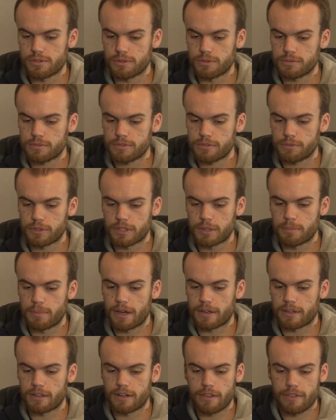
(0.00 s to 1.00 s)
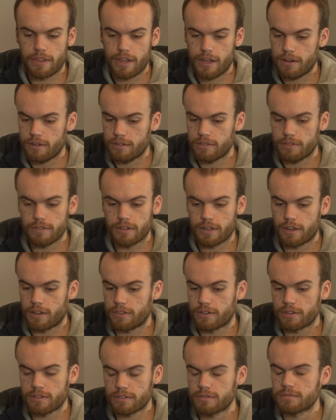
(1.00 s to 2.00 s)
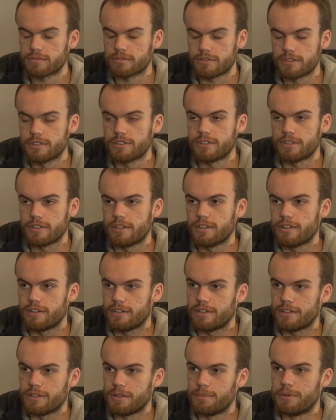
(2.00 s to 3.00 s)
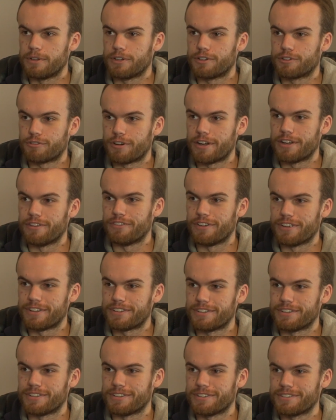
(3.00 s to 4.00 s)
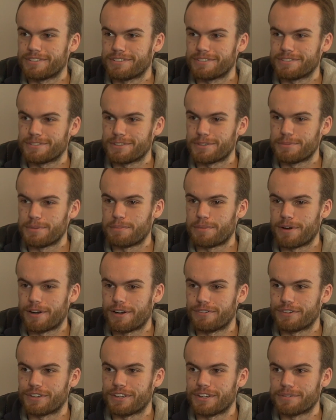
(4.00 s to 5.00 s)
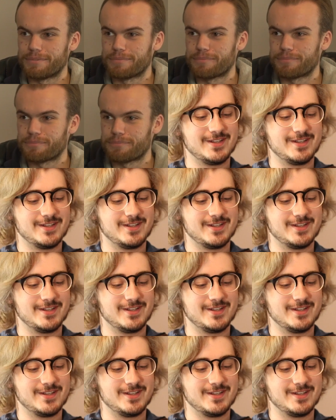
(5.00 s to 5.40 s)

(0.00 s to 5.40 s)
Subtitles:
So if we get back in on that, like I think it would be a great event to be a part of again.